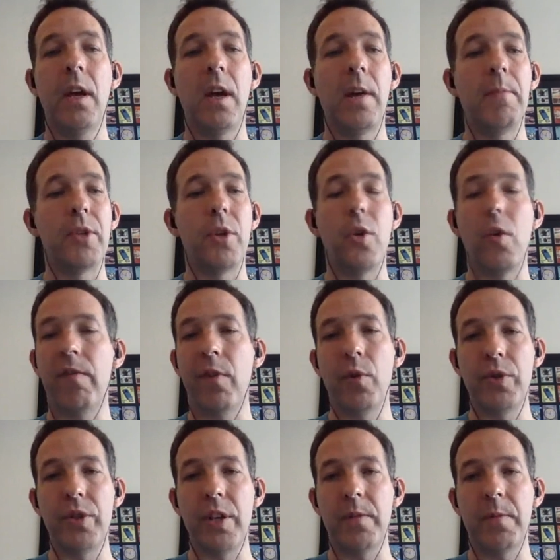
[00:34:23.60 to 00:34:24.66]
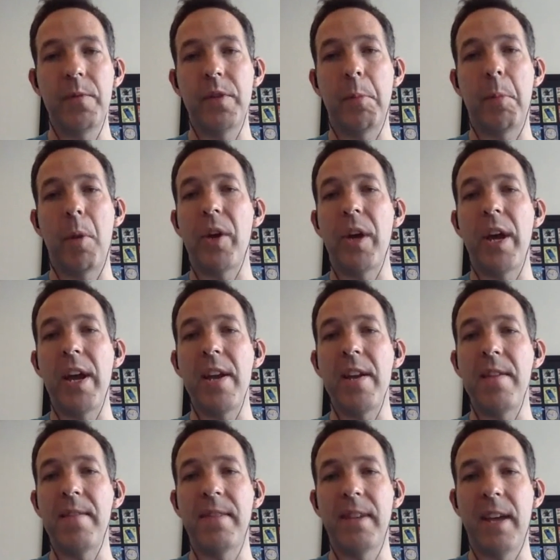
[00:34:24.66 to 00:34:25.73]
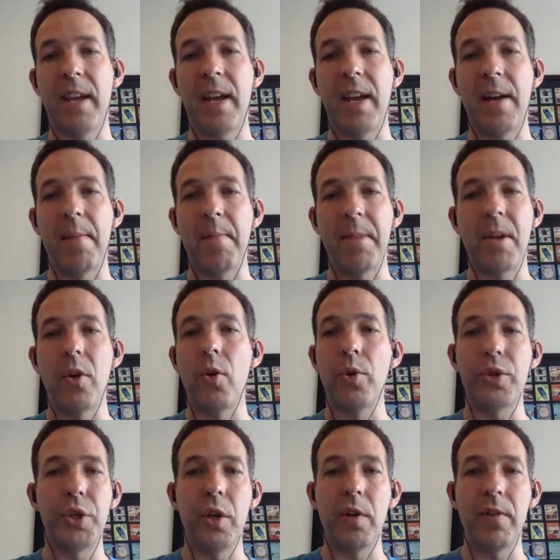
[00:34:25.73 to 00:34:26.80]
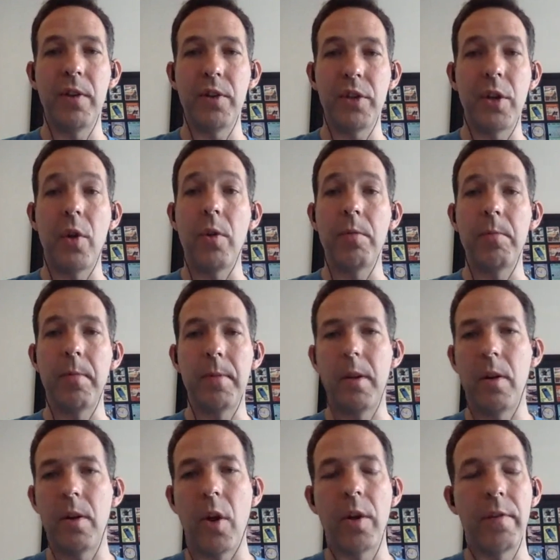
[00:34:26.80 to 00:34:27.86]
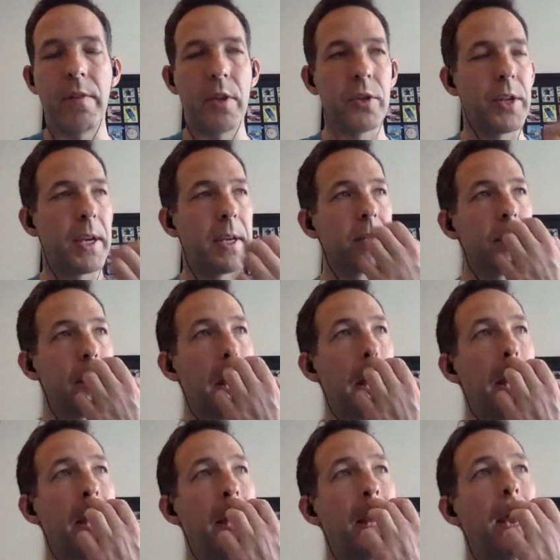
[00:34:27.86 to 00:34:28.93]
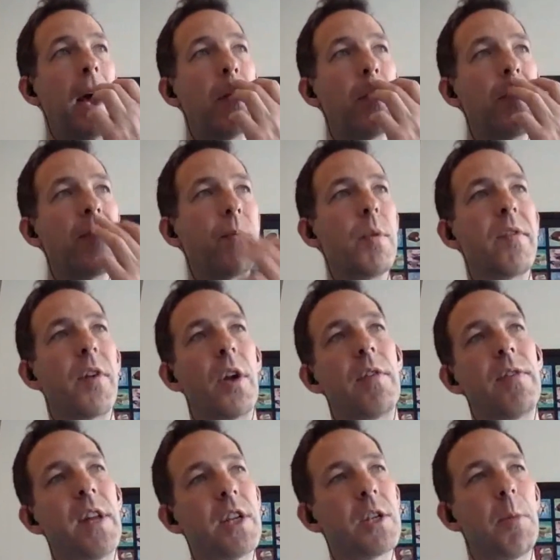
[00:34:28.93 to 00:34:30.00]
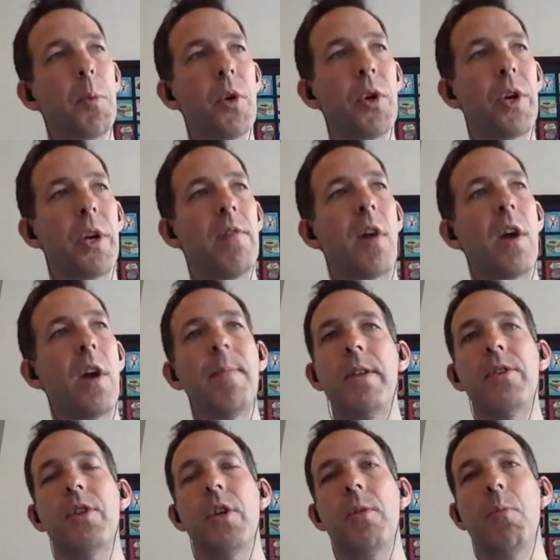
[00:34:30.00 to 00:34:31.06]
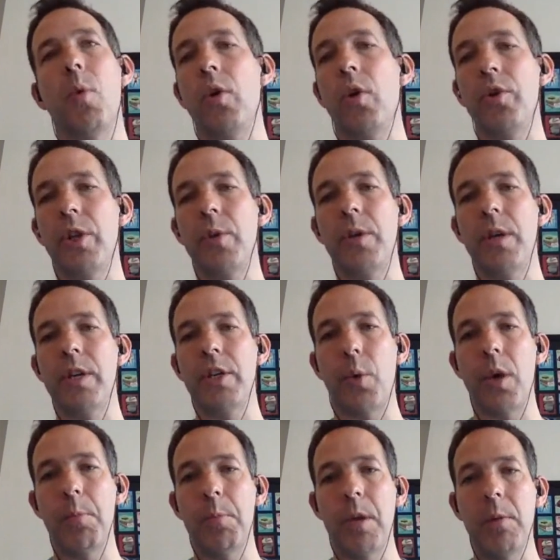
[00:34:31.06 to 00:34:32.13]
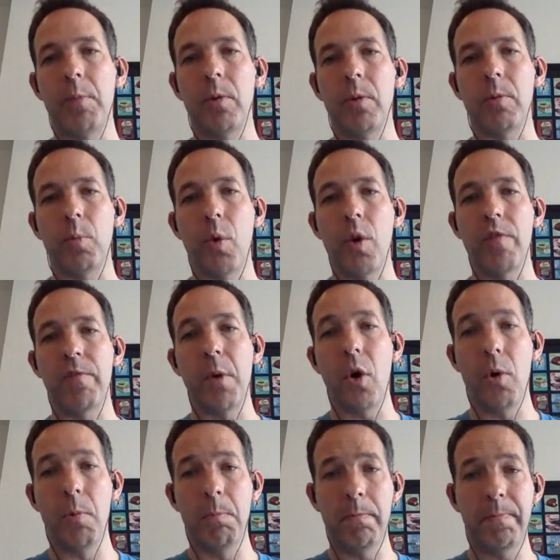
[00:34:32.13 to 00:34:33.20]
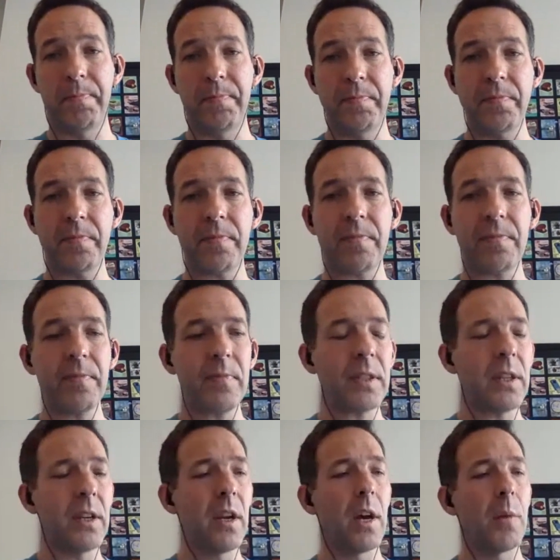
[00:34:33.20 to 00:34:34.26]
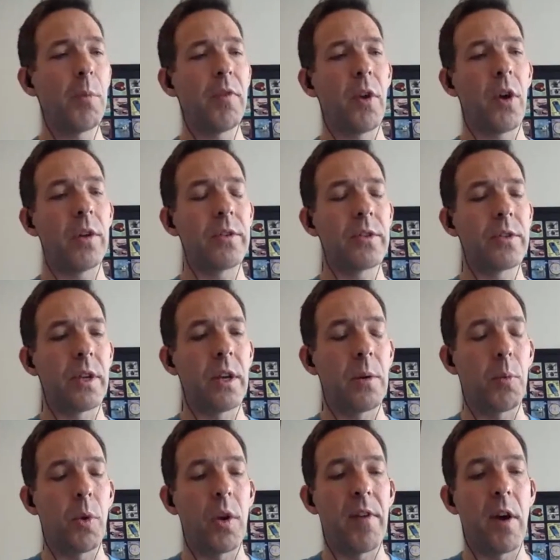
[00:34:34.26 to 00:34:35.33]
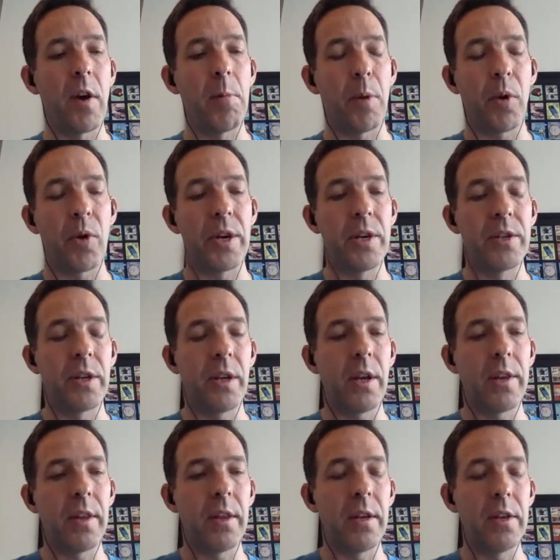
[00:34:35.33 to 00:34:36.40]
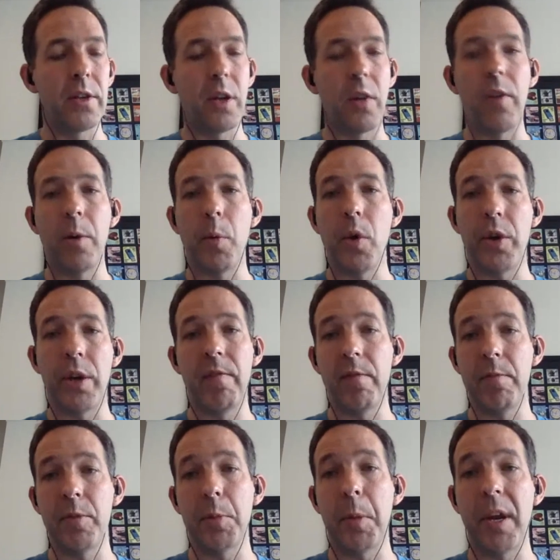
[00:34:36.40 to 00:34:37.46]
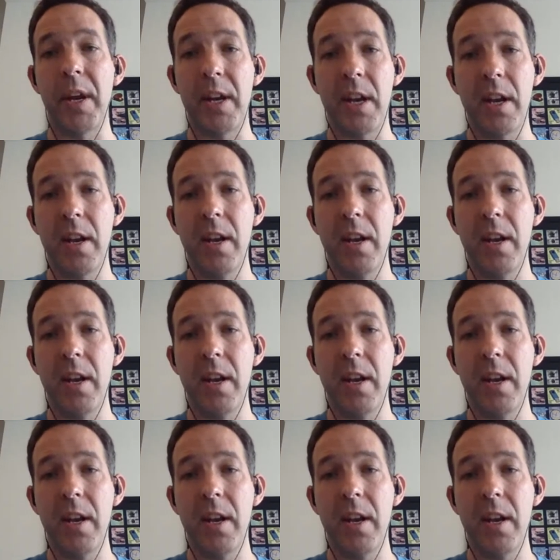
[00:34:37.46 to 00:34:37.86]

So no phone systems to plug in, no servers, none of those things. And we've got a flexible working environment. So 1 or 2 days a week, people work from home. We've got one of our employees who's currently working from Spain.